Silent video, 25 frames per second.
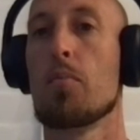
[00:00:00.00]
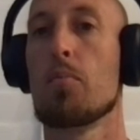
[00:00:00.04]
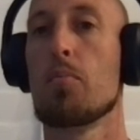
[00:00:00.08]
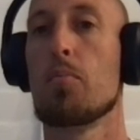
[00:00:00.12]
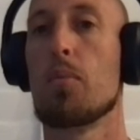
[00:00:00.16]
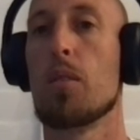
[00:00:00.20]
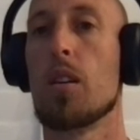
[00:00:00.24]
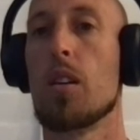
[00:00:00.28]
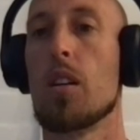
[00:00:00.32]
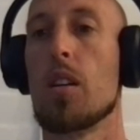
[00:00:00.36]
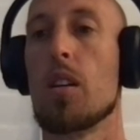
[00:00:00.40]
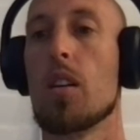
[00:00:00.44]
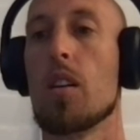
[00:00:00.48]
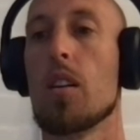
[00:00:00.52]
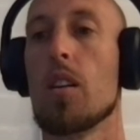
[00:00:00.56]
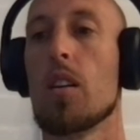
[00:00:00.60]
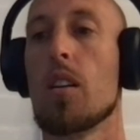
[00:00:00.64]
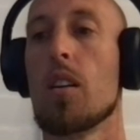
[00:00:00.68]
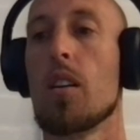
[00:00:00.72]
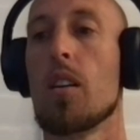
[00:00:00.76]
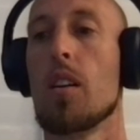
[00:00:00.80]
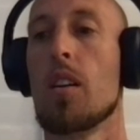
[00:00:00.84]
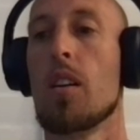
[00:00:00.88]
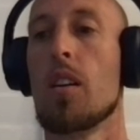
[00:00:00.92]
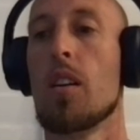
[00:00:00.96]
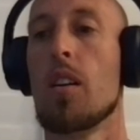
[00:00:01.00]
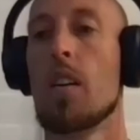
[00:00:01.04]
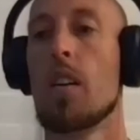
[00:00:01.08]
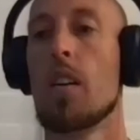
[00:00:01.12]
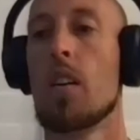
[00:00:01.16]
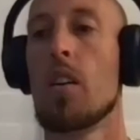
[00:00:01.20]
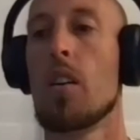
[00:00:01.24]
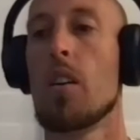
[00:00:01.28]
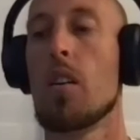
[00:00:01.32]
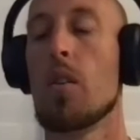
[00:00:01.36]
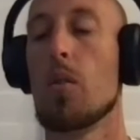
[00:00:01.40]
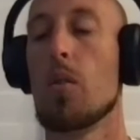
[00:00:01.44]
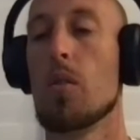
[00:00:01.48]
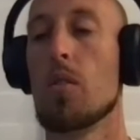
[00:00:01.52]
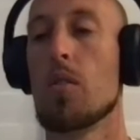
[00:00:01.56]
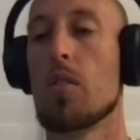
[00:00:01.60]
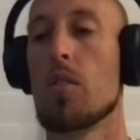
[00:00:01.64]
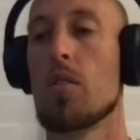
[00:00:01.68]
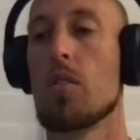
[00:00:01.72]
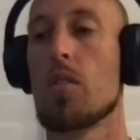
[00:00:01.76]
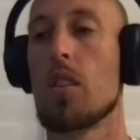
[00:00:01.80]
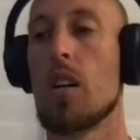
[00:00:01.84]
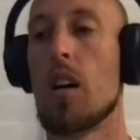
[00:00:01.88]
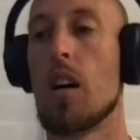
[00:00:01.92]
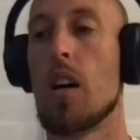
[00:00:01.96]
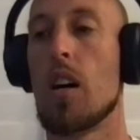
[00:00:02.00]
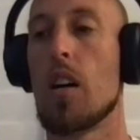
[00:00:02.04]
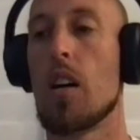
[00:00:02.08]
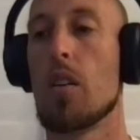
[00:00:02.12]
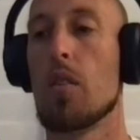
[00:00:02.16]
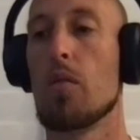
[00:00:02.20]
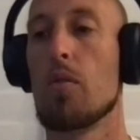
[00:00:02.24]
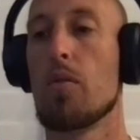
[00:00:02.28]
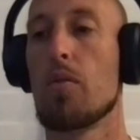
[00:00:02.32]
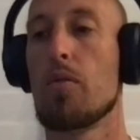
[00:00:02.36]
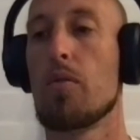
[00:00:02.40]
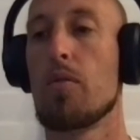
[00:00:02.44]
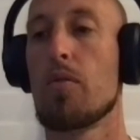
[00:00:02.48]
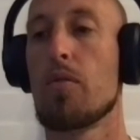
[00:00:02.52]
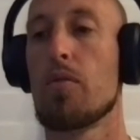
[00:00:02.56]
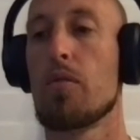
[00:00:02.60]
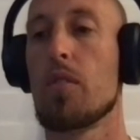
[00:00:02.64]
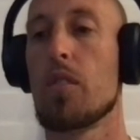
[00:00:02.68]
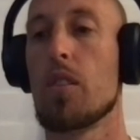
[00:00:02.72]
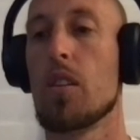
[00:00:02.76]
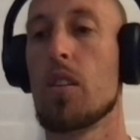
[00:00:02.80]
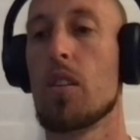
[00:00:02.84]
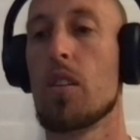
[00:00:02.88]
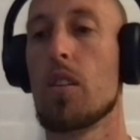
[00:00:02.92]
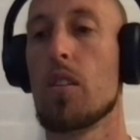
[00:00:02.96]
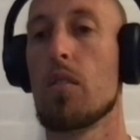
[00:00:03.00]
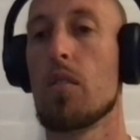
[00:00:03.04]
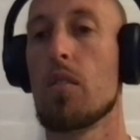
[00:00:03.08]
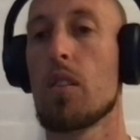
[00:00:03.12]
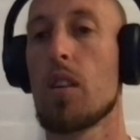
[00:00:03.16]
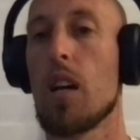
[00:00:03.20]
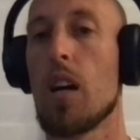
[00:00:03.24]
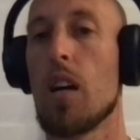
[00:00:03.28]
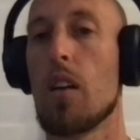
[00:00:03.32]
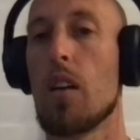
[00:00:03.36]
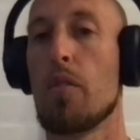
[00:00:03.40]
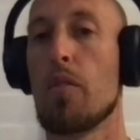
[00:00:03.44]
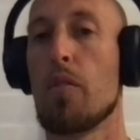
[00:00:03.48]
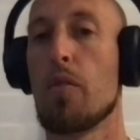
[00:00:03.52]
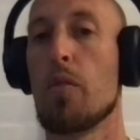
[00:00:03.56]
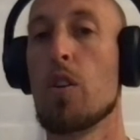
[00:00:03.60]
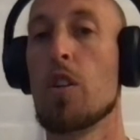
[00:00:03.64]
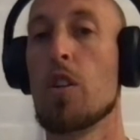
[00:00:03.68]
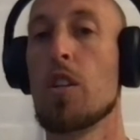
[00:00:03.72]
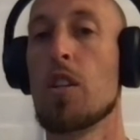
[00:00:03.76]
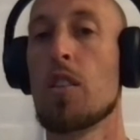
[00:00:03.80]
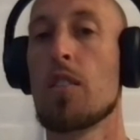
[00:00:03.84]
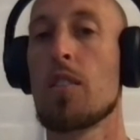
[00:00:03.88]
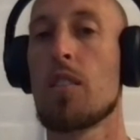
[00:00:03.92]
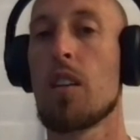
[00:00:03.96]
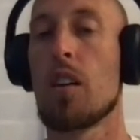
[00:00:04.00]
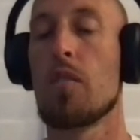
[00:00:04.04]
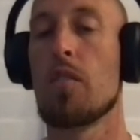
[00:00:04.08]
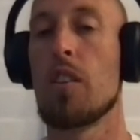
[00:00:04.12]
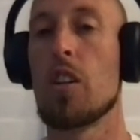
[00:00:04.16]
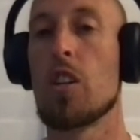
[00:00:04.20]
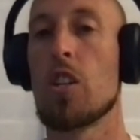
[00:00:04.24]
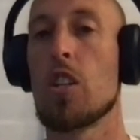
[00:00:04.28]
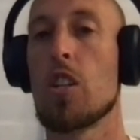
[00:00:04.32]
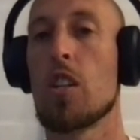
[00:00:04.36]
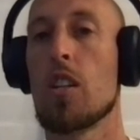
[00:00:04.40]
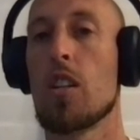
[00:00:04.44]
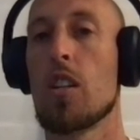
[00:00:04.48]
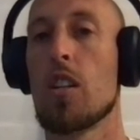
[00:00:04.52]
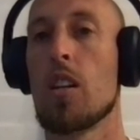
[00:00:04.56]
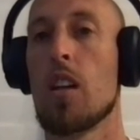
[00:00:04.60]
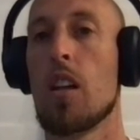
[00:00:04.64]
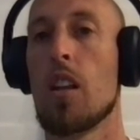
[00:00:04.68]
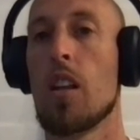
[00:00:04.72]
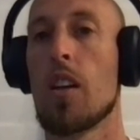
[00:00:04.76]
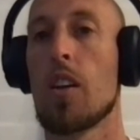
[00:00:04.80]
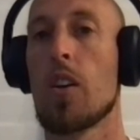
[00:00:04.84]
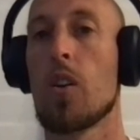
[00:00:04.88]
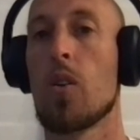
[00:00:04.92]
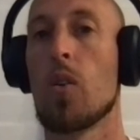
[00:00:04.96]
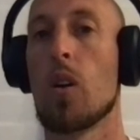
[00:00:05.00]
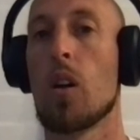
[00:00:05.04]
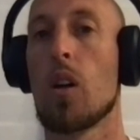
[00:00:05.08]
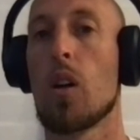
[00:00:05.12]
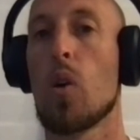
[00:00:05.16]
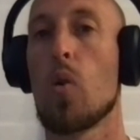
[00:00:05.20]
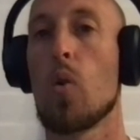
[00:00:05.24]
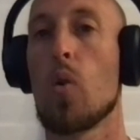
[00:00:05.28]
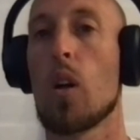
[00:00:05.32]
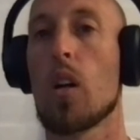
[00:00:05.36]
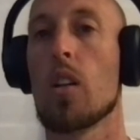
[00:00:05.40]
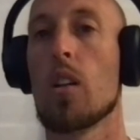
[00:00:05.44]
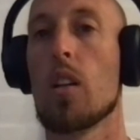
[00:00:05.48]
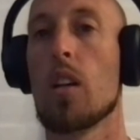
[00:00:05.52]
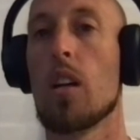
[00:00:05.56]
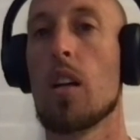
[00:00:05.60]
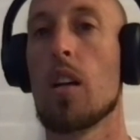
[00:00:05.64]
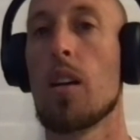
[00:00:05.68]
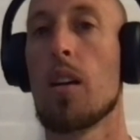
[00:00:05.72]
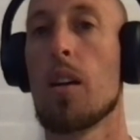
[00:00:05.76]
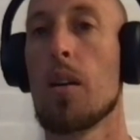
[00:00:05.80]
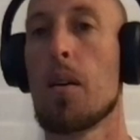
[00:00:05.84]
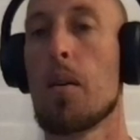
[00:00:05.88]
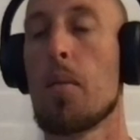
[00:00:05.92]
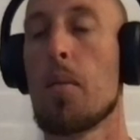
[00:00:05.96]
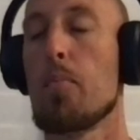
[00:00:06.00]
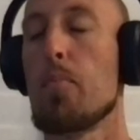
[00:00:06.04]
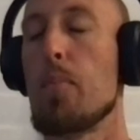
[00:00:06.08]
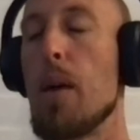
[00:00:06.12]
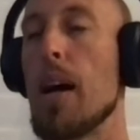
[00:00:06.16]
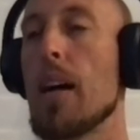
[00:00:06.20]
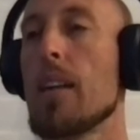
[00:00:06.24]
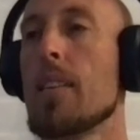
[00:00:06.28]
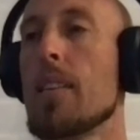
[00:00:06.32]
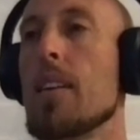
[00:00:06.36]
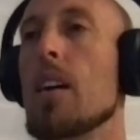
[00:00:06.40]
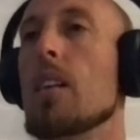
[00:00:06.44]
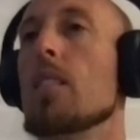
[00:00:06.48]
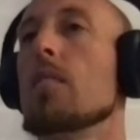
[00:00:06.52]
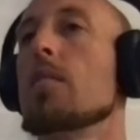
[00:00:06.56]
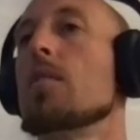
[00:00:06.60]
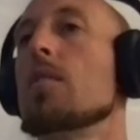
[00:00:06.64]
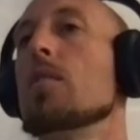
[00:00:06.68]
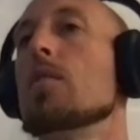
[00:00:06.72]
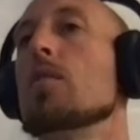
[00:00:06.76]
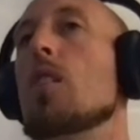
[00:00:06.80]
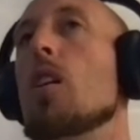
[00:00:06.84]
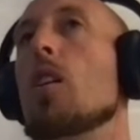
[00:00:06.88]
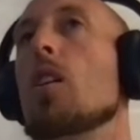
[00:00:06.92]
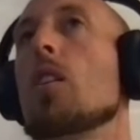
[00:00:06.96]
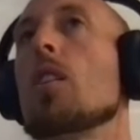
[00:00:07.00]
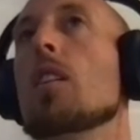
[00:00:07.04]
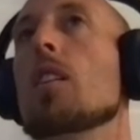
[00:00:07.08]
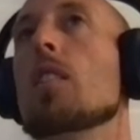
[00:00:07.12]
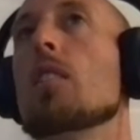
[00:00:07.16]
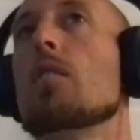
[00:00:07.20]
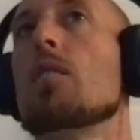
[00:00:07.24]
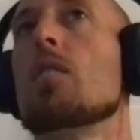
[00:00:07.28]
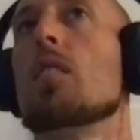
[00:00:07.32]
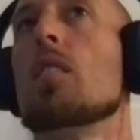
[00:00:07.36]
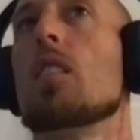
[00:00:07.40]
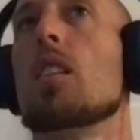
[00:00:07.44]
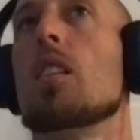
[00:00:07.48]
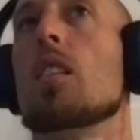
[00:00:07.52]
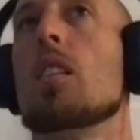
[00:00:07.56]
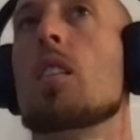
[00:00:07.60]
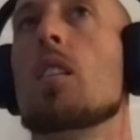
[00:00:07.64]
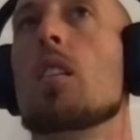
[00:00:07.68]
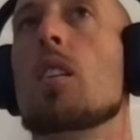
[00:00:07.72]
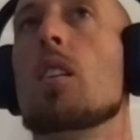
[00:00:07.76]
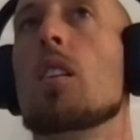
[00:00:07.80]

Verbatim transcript: but uh, it was this thought of uh, kind of reaching salvation and then going quickly back down to darkness and then